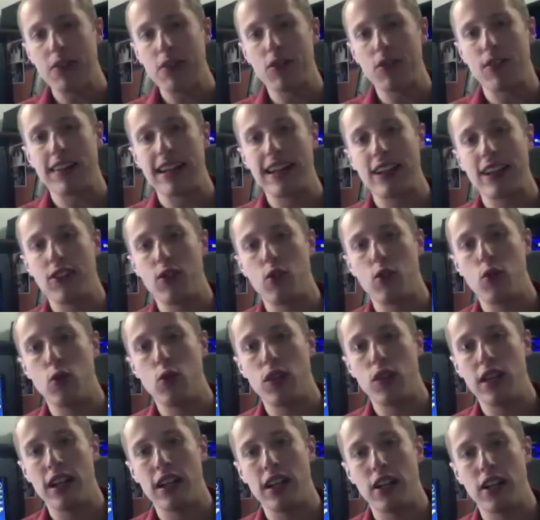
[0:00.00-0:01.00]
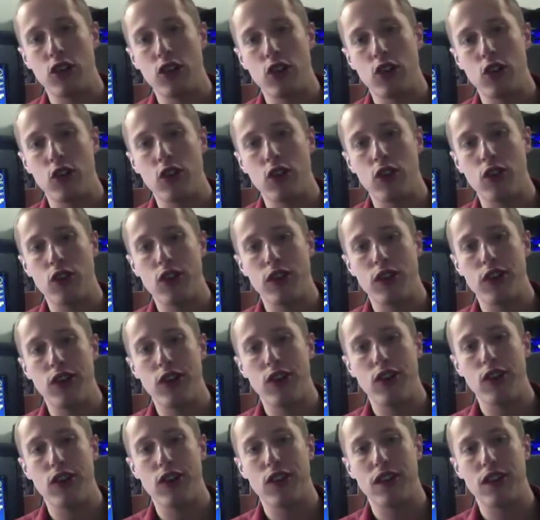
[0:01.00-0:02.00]
going to show
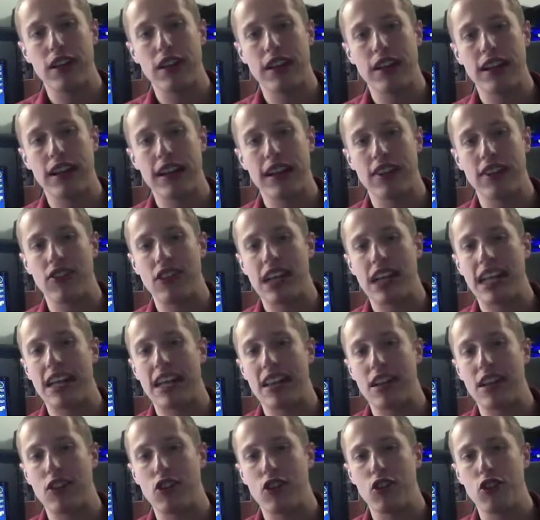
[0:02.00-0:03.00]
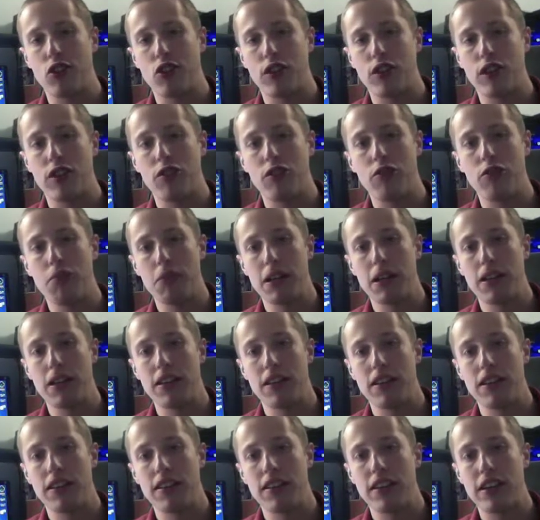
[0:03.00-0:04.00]
you, or not exactly show you, but
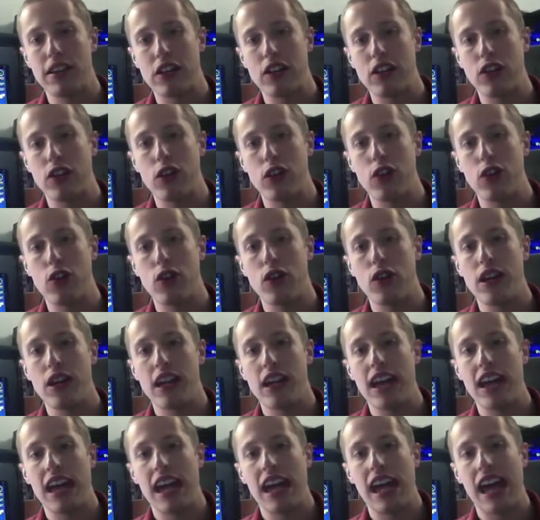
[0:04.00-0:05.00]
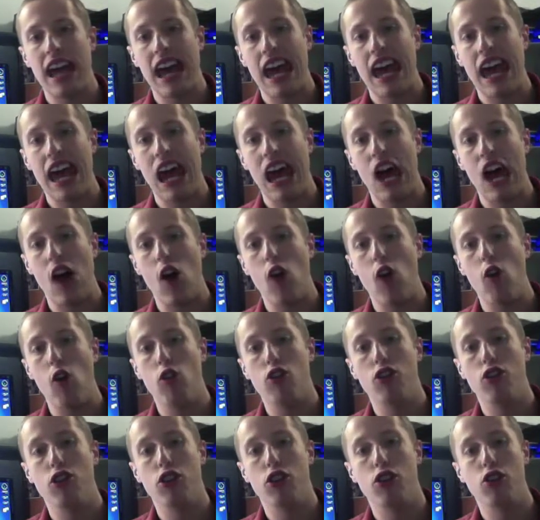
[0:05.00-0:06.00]
tell you how
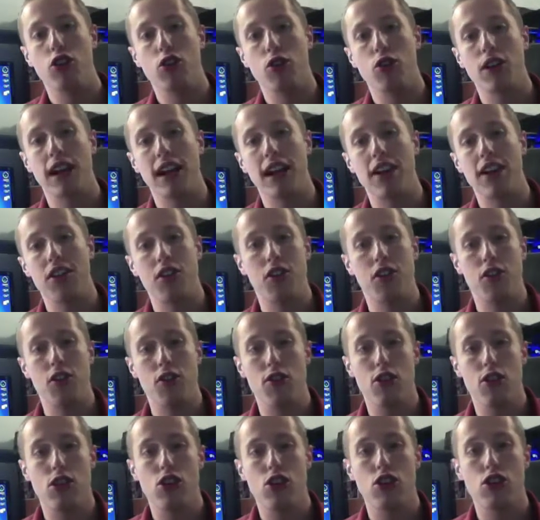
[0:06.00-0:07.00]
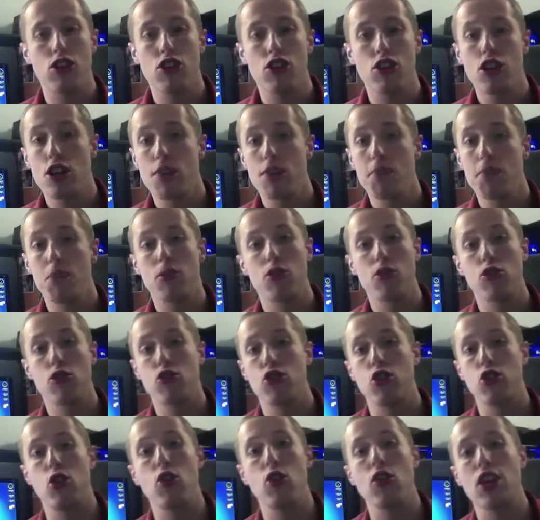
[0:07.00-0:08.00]
to create your own
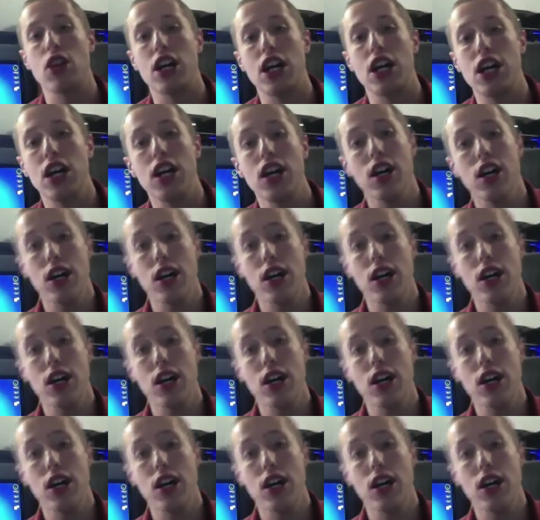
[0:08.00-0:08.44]
persona